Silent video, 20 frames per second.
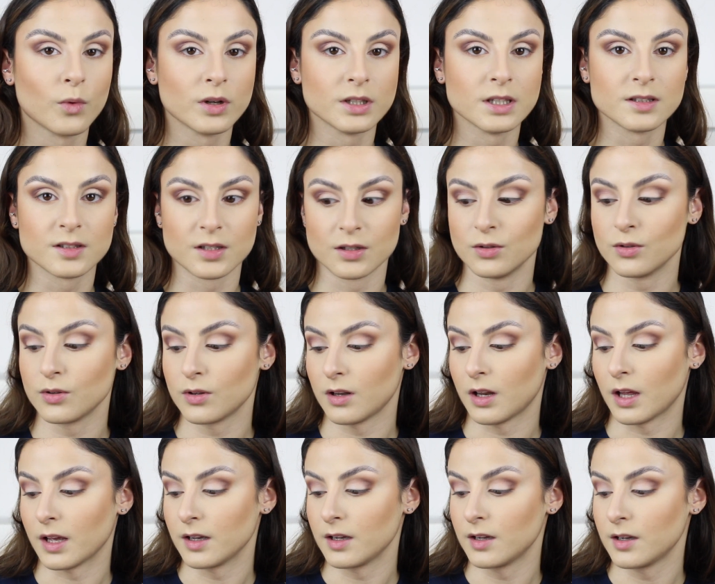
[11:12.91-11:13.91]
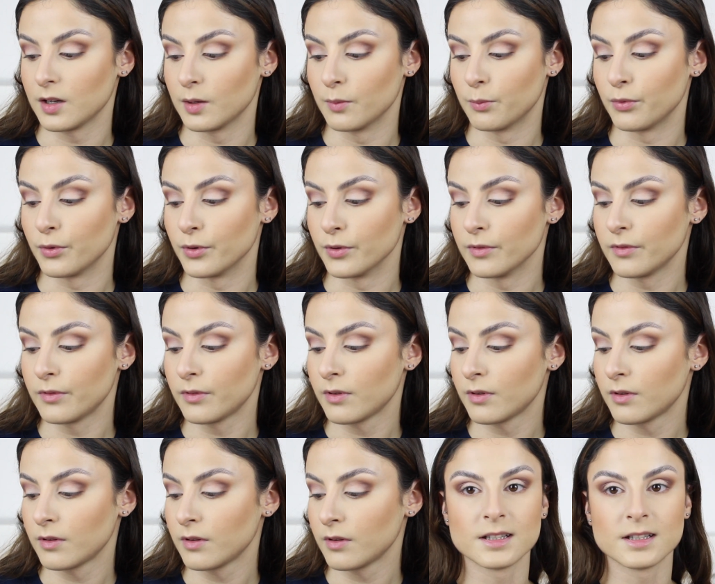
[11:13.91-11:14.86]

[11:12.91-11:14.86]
want it to look like a bruise.